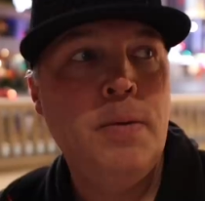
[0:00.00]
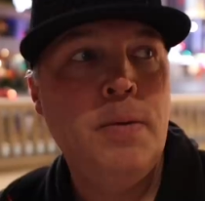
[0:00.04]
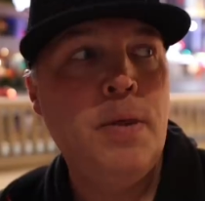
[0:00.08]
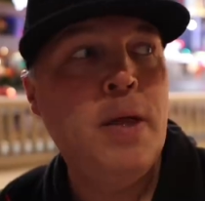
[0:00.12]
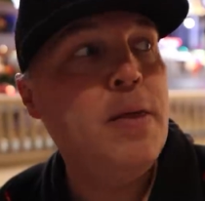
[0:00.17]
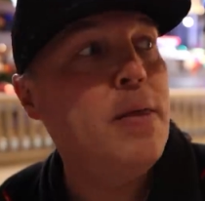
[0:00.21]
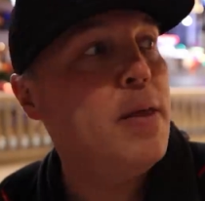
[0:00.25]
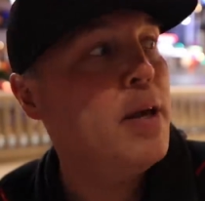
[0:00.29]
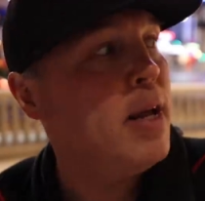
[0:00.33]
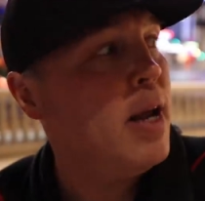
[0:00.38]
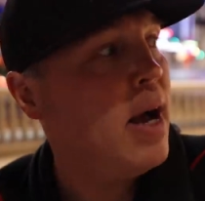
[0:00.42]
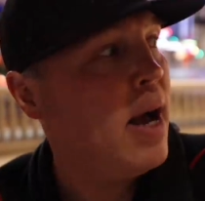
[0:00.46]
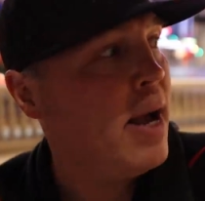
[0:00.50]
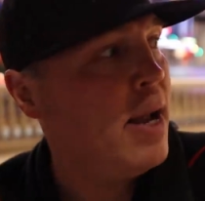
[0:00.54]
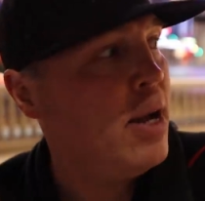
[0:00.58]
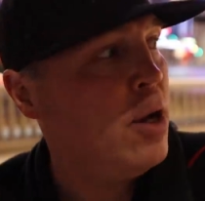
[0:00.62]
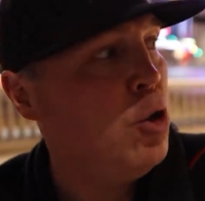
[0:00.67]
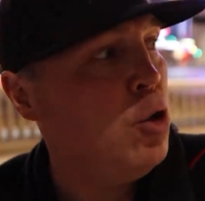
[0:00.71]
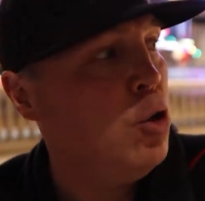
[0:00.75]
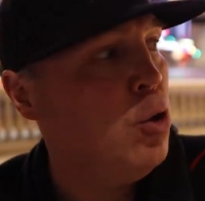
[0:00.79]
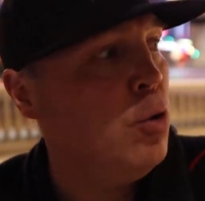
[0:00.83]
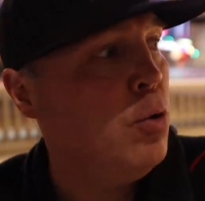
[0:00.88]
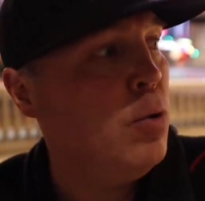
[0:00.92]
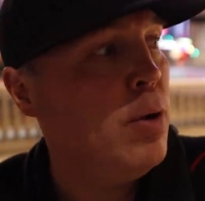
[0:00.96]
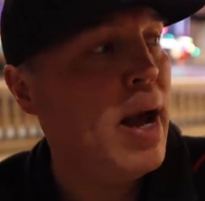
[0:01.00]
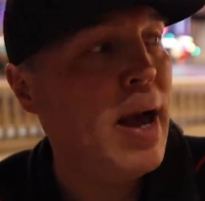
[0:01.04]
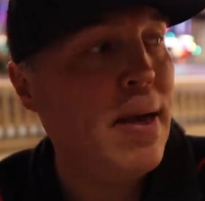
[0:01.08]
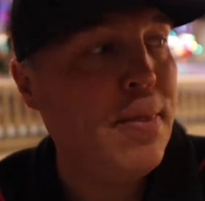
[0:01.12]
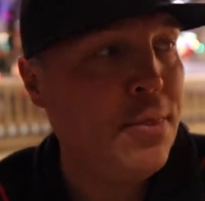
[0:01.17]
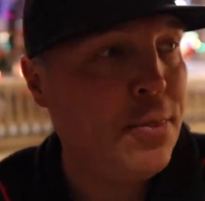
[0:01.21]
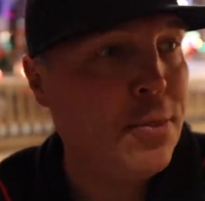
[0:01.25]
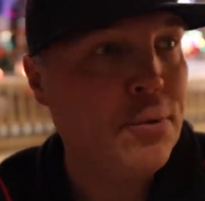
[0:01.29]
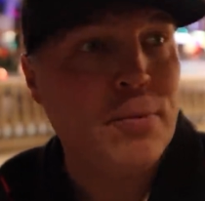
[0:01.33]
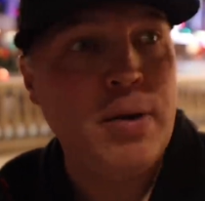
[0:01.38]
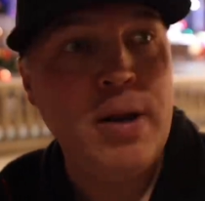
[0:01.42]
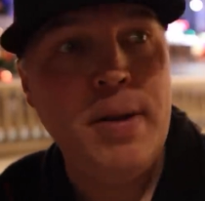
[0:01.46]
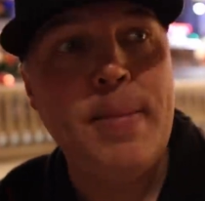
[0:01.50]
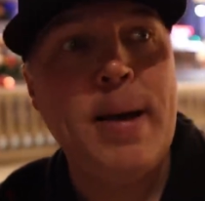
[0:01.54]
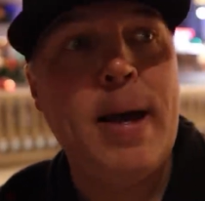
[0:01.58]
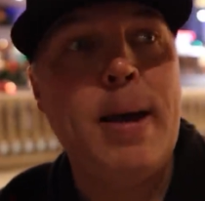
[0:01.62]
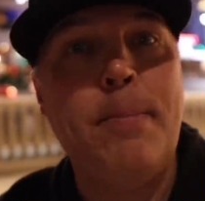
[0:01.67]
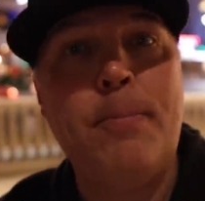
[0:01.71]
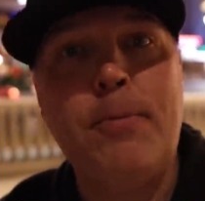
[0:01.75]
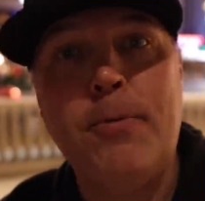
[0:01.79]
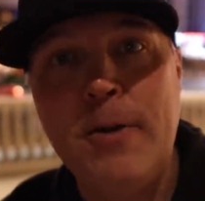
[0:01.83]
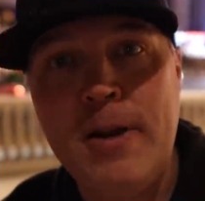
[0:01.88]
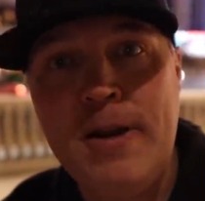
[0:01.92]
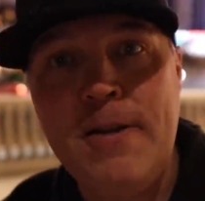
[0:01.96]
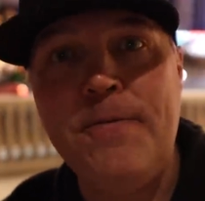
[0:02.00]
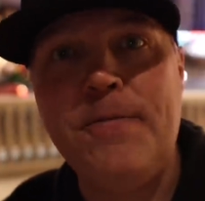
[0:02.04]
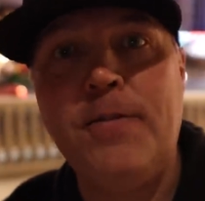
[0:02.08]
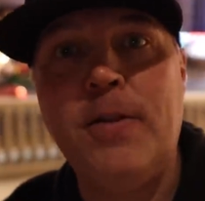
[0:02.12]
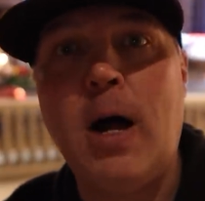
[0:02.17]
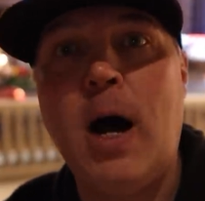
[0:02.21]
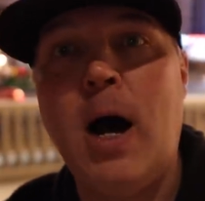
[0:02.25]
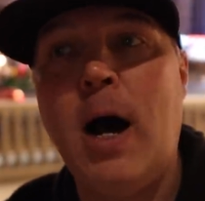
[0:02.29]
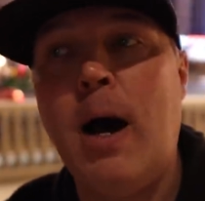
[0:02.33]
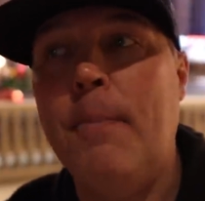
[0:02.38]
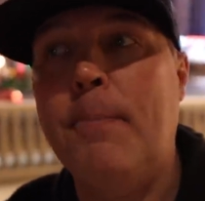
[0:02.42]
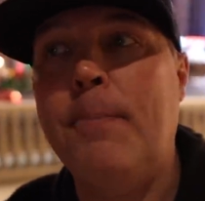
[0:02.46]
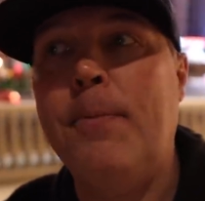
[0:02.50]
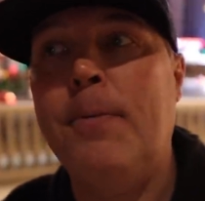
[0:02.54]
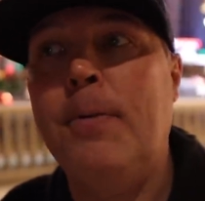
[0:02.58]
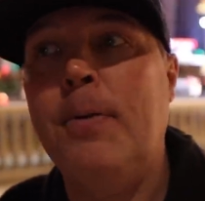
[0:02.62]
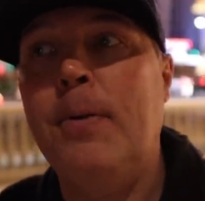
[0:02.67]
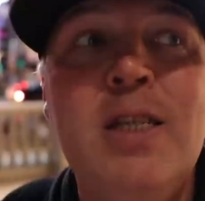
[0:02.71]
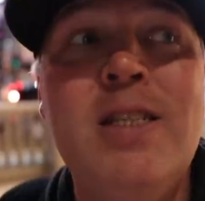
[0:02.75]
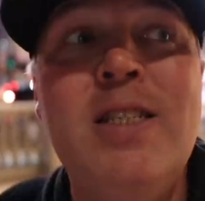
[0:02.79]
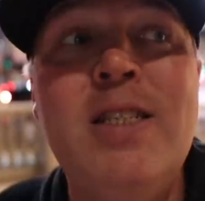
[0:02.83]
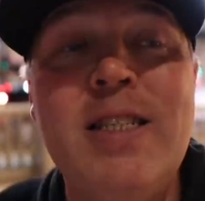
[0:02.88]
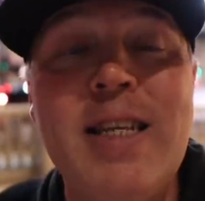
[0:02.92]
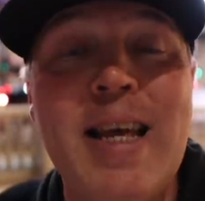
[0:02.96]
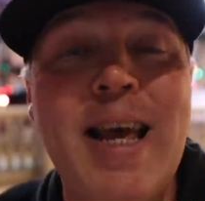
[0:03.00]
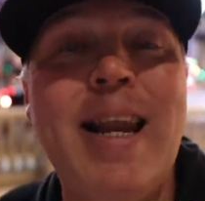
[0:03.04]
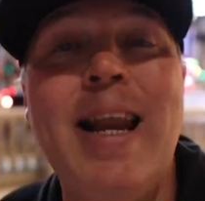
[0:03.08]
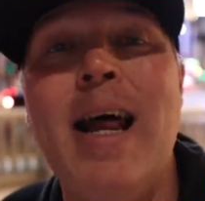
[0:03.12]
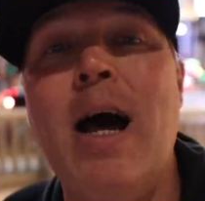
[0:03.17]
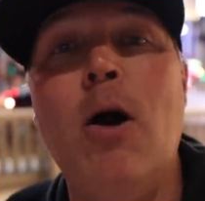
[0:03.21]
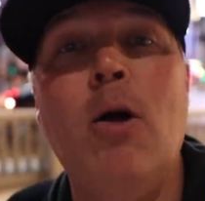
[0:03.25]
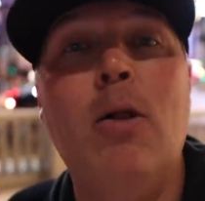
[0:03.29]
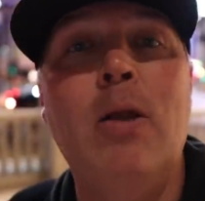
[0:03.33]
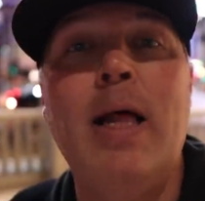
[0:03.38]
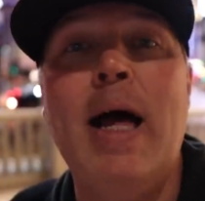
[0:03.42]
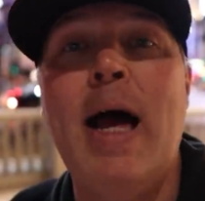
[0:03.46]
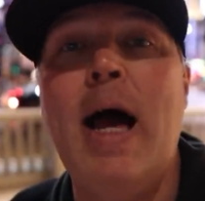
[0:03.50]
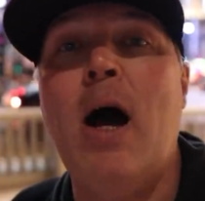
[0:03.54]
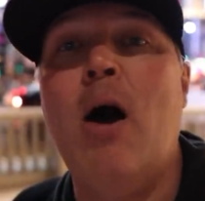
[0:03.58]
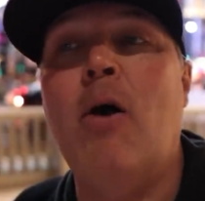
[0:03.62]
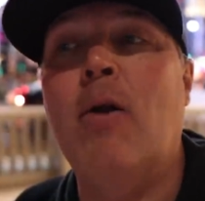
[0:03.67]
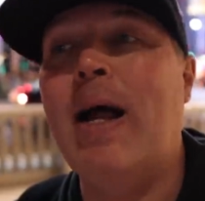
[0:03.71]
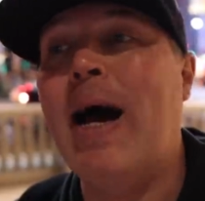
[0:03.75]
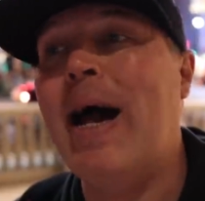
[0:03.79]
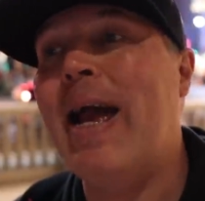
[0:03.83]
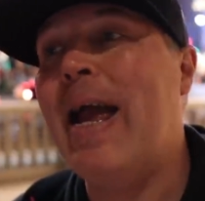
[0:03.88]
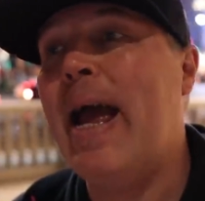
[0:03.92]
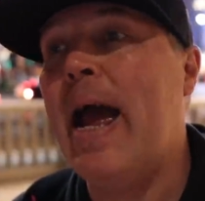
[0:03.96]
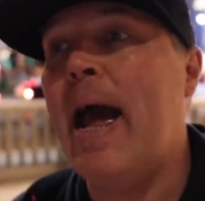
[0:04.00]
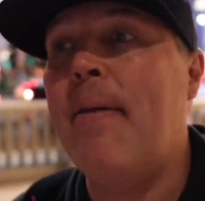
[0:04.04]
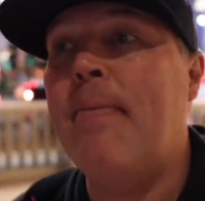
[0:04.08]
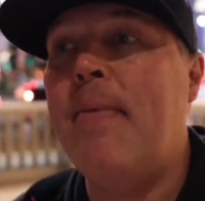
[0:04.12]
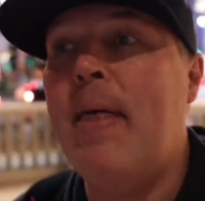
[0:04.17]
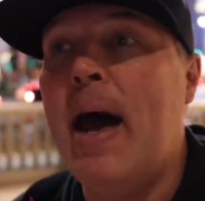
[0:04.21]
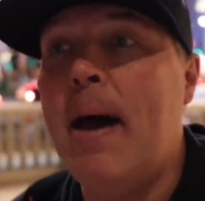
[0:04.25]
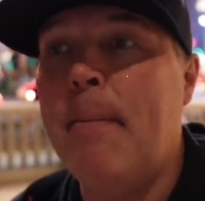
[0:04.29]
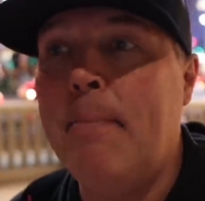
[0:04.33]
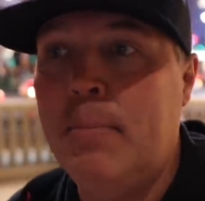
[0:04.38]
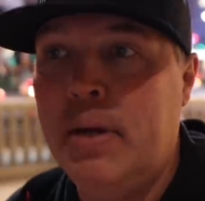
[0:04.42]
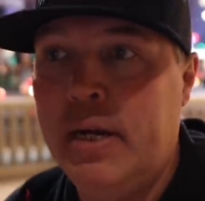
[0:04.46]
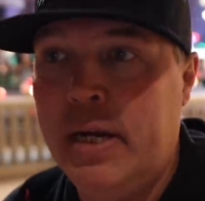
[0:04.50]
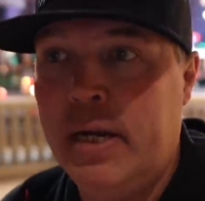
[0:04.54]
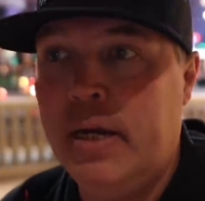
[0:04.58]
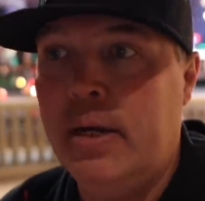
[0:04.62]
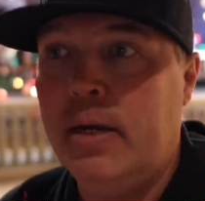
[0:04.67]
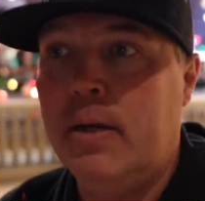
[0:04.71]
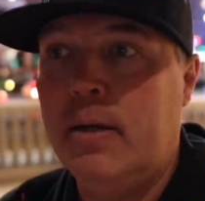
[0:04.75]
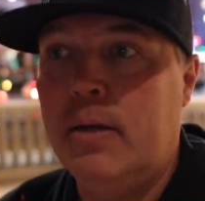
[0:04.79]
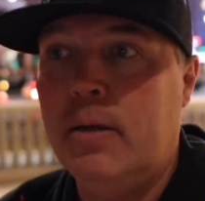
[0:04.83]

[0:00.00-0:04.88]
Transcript: Then the guy who had three bet pre-flop said out loud, "I had that beat."